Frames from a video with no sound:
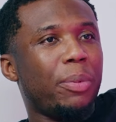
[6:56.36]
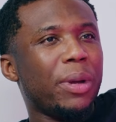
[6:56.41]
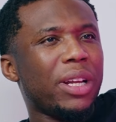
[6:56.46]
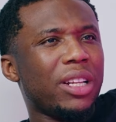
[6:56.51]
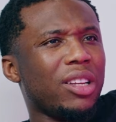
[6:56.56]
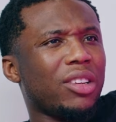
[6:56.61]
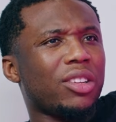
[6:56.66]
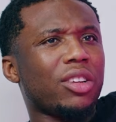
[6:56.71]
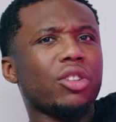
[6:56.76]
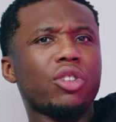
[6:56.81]
big
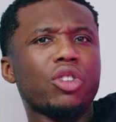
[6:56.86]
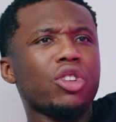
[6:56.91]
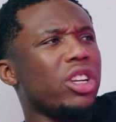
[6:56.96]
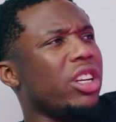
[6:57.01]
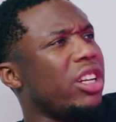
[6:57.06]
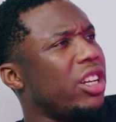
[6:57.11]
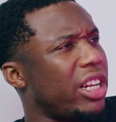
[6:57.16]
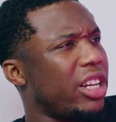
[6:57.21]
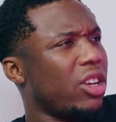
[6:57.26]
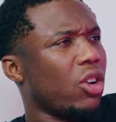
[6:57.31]
disrespect.
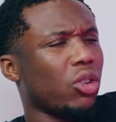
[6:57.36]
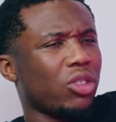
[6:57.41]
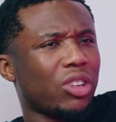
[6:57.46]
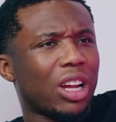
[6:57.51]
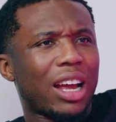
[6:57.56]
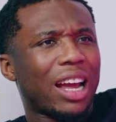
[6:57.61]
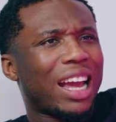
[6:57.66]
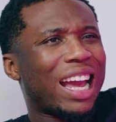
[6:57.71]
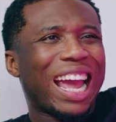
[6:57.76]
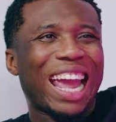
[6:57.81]
He knows
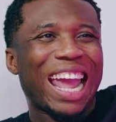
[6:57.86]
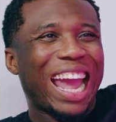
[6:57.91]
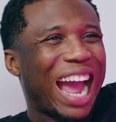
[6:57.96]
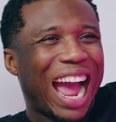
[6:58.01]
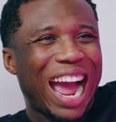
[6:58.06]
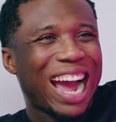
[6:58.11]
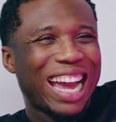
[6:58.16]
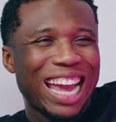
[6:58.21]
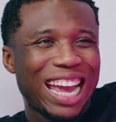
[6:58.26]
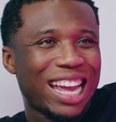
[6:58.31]
I
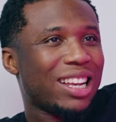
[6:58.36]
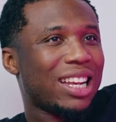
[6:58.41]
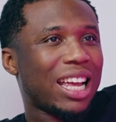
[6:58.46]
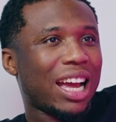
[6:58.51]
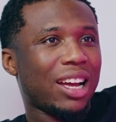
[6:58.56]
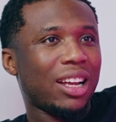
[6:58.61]
hate that.